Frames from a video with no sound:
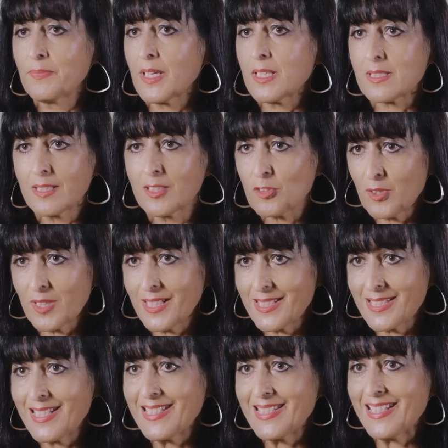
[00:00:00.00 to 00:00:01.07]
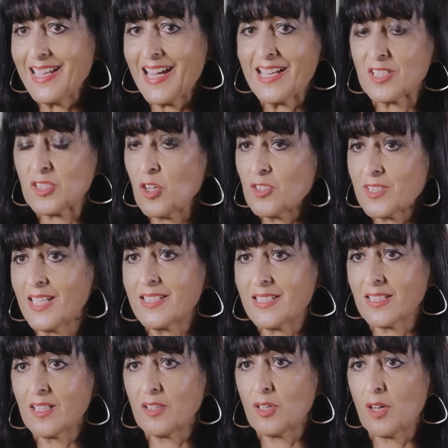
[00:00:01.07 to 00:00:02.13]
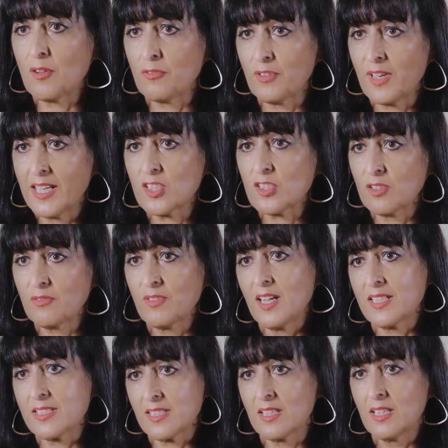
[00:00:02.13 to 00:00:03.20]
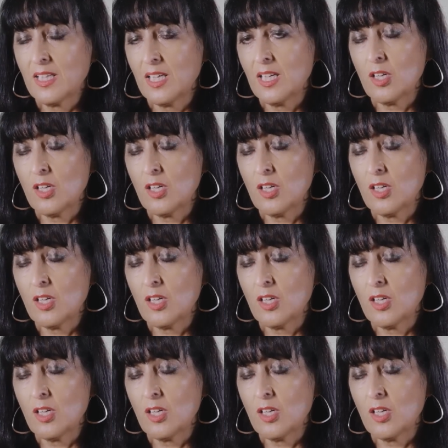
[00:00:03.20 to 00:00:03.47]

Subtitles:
it's literally as easy as contacting a financial advisor